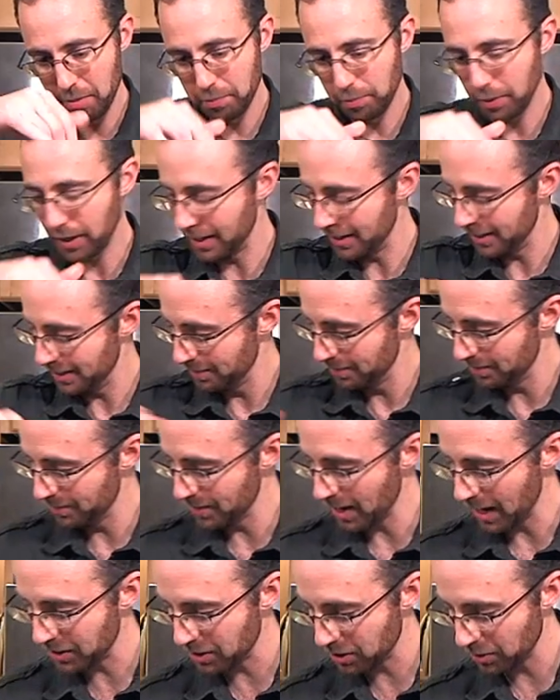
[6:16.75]
But
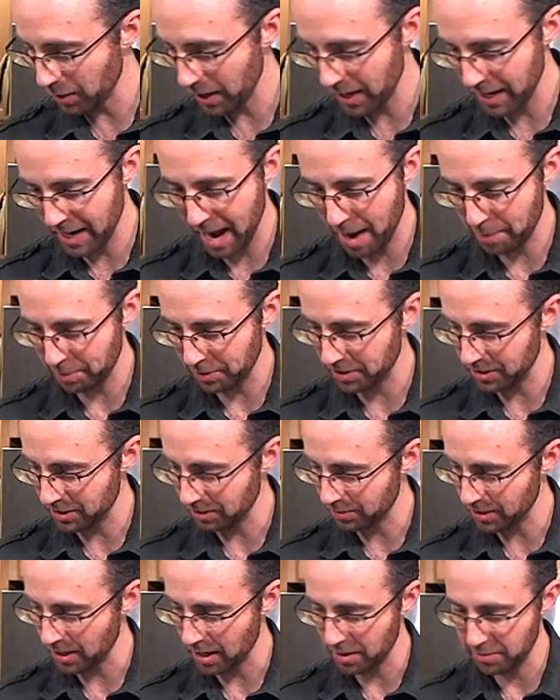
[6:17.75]
that's the way it happens
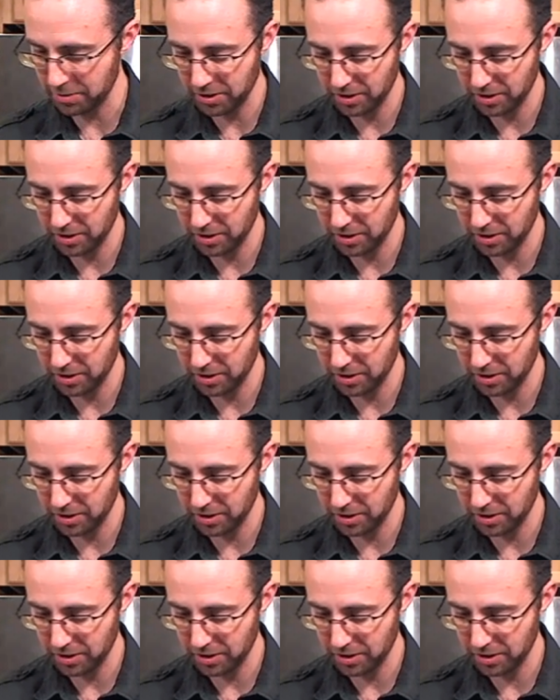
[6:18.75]
sometimes.